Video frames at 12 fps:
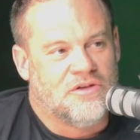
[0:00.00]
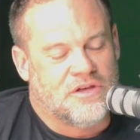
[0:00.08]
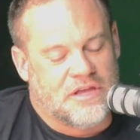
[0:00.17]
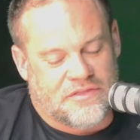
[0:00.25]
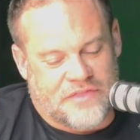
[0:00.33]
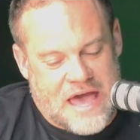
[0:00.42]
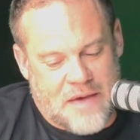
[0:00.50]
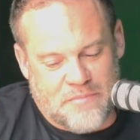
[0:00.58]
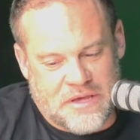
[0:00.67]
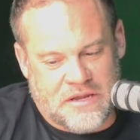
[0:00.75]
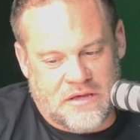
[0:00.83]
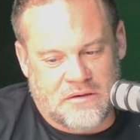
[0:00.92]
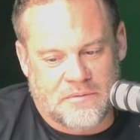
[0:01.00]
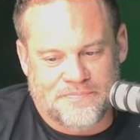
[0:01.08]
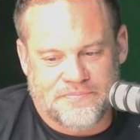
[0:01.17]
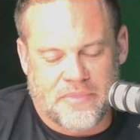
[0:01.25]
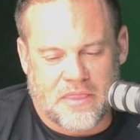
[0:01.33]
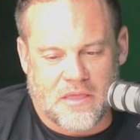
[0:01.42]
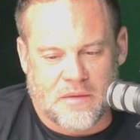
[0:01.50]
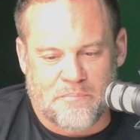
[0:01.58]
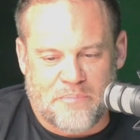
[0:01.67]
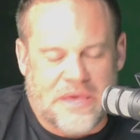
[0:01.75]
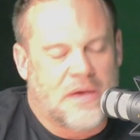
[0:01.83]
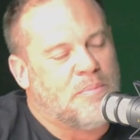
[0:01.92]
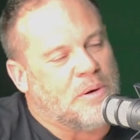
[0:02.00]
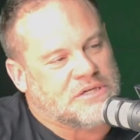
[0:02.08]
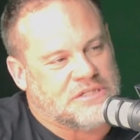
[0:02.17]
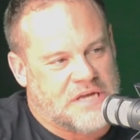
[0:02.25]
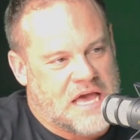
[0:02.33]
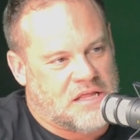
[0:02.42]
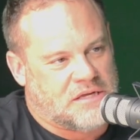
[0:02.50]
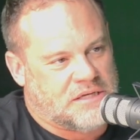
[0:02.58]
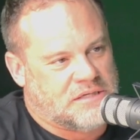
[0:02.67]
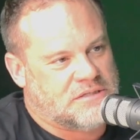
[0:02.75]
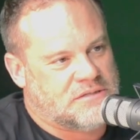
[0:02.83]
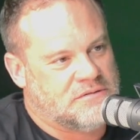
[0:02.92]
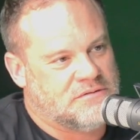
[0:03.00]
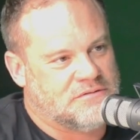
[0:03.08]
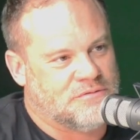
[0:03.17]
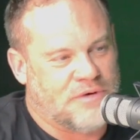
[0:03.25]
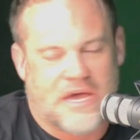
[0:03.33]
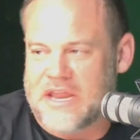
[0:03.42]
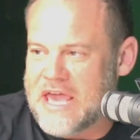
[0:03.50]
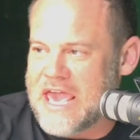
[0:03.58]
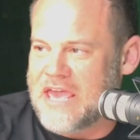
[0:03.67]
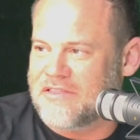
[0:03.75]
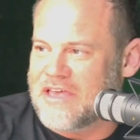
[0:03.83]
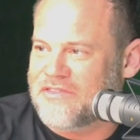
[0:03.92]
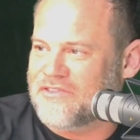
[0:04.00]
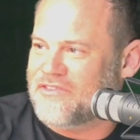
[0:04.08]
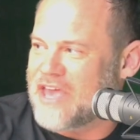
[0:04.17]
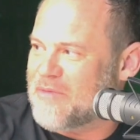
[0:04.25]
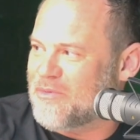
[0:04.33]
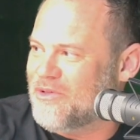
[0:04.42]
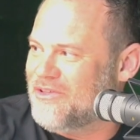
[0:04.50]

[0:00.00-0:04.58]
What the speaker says: You get that many big personalities. We had 8 at the table.